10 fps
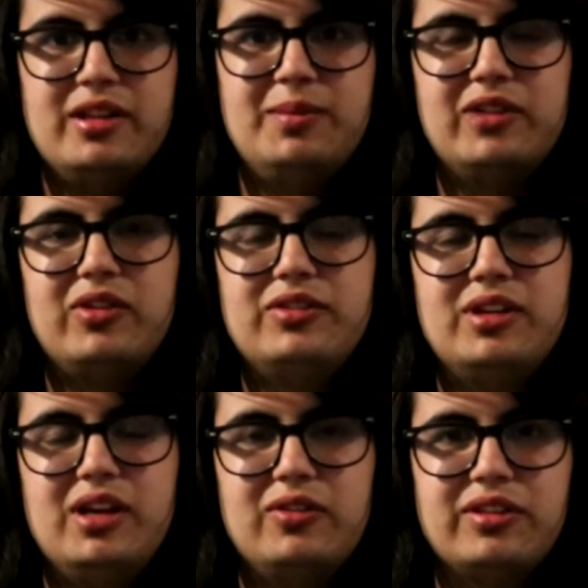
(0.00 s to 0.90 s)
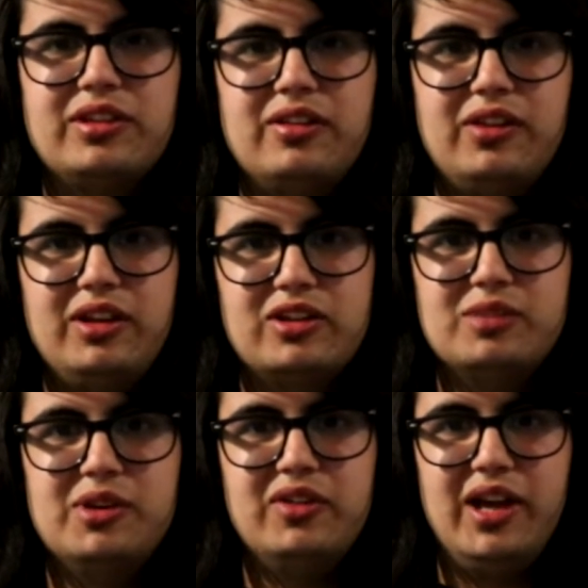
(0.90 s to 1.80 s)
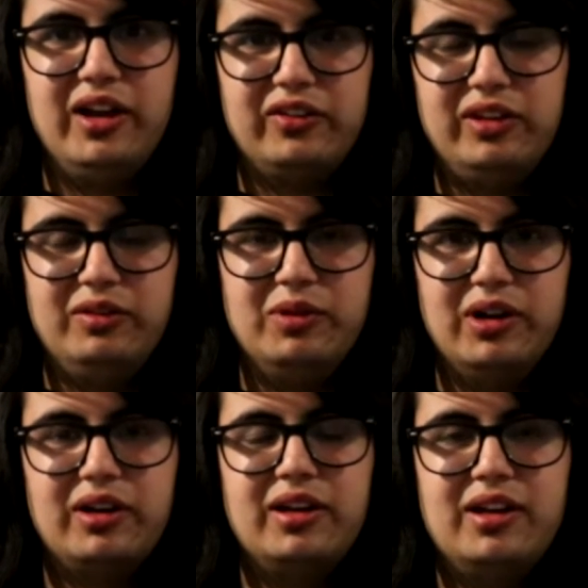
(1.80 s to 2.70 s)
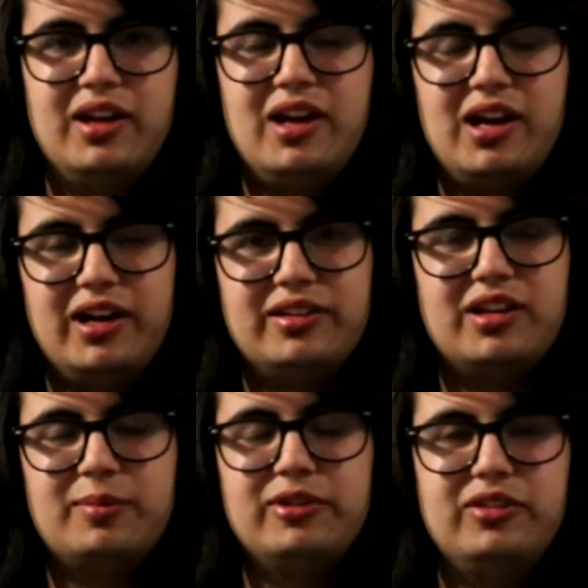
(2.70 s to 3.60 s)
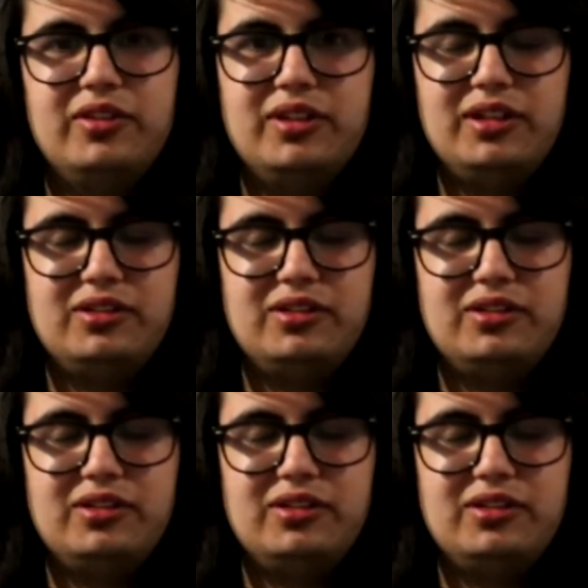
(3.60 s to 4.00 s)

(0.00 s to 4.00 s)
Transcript: The big question now is, does eco mode actually work? I had the opportunity